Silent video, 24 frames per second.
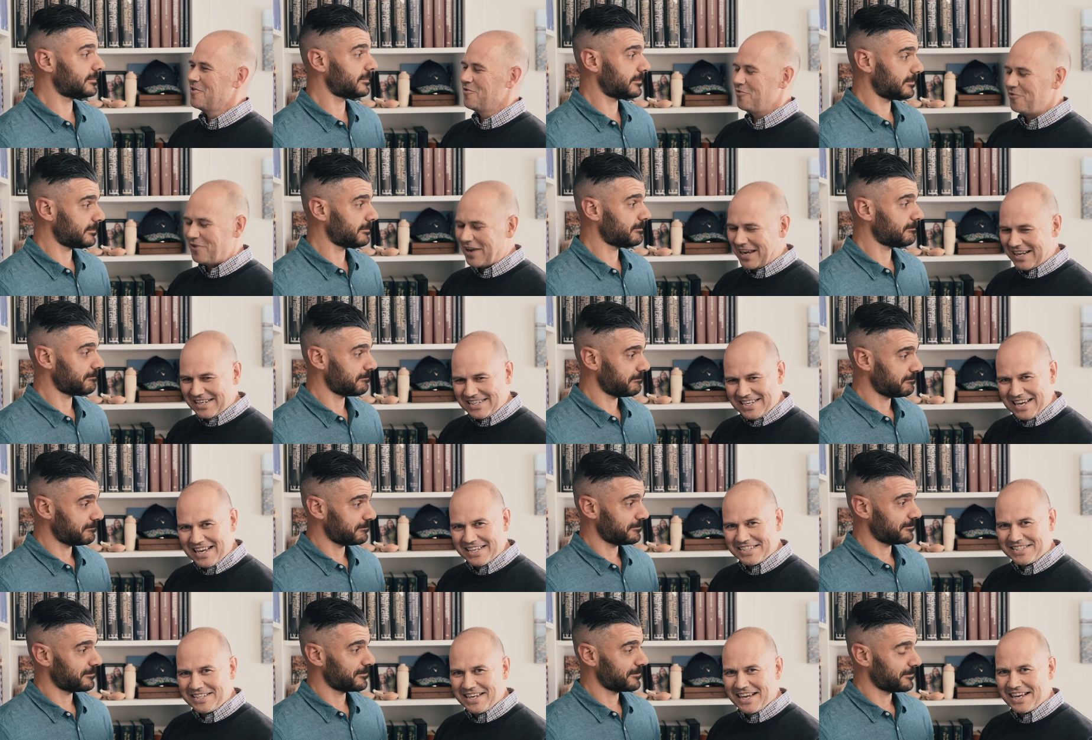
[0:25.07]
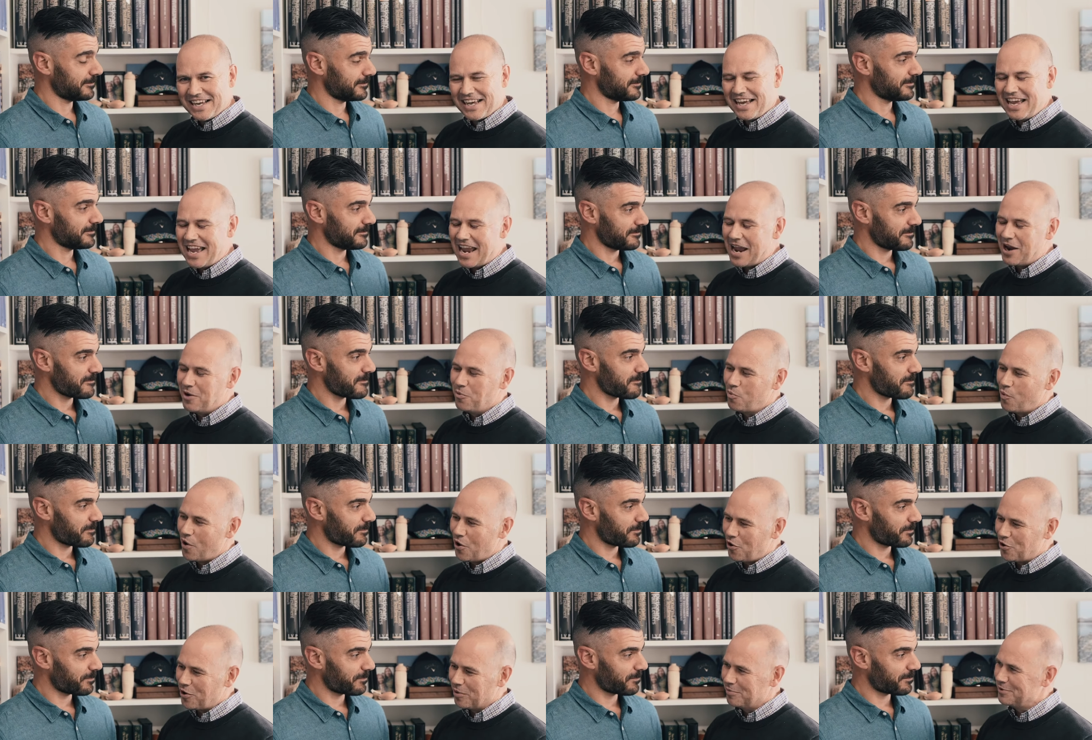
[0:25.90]
Speaker 1: Fantastic. And
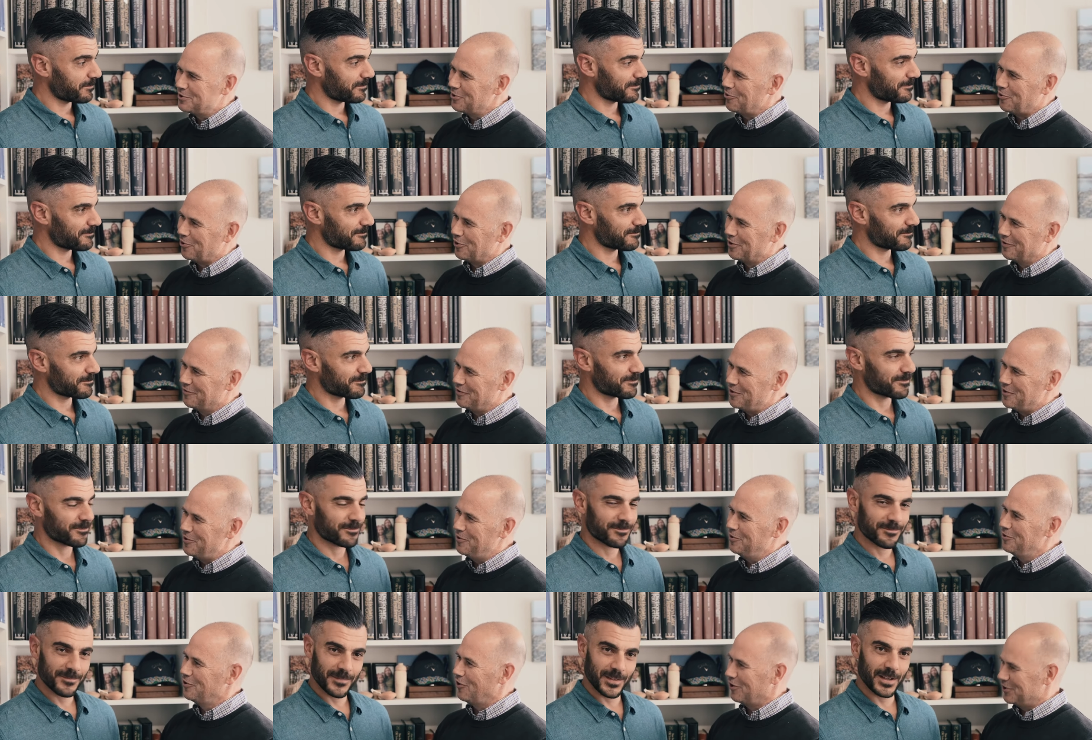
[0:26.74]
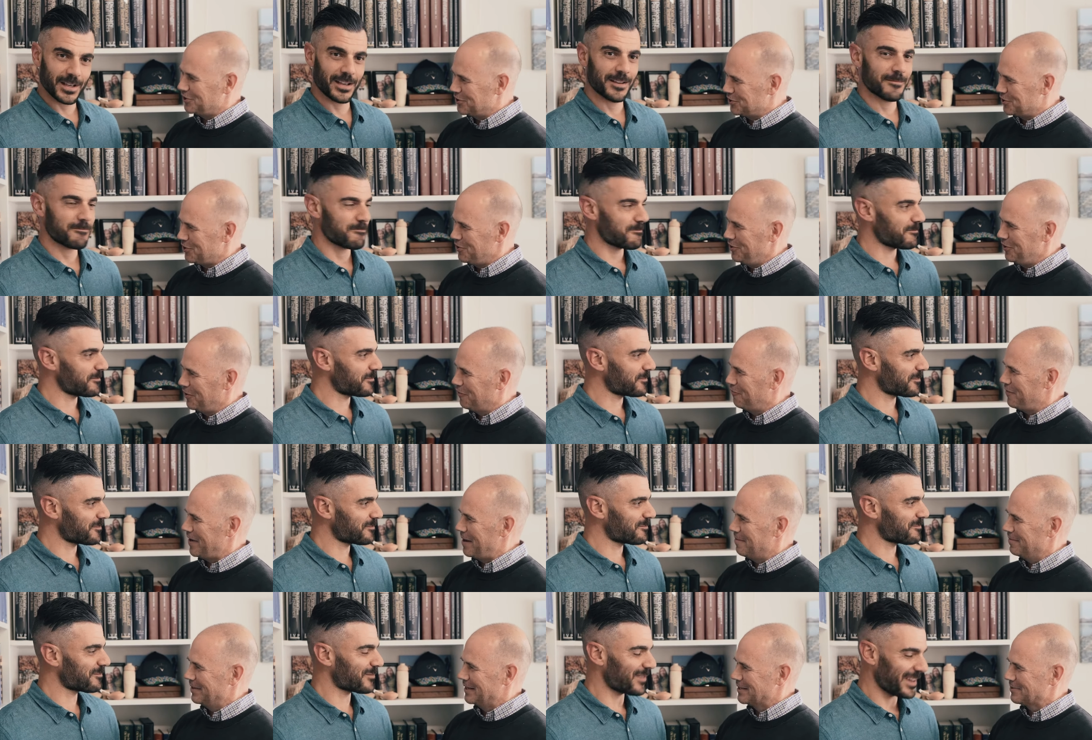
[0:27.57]
welcome to all of you, not just you, your
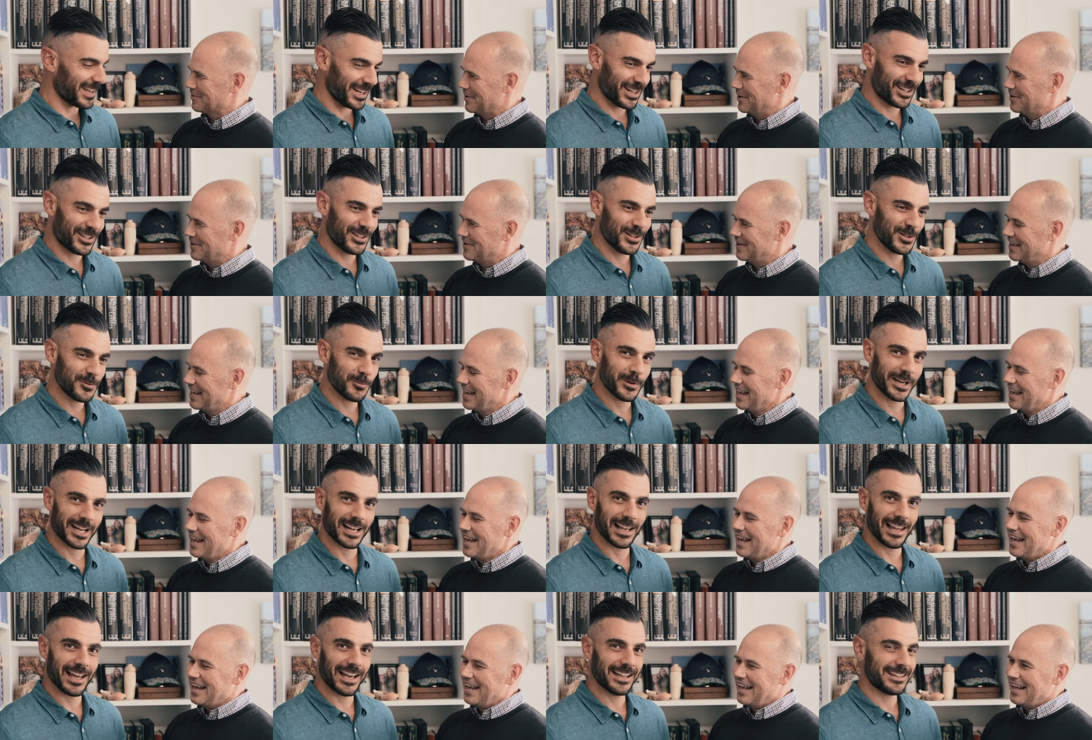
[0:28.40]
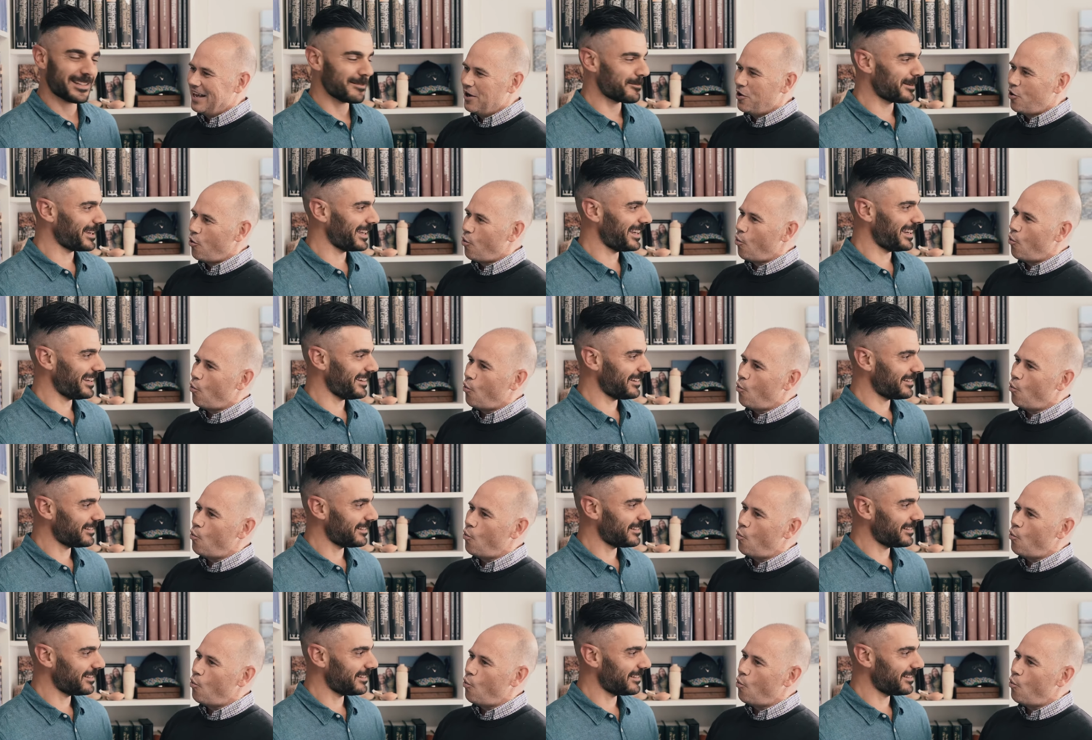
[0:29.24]
family as thank well. Thank you. We're glad to be here.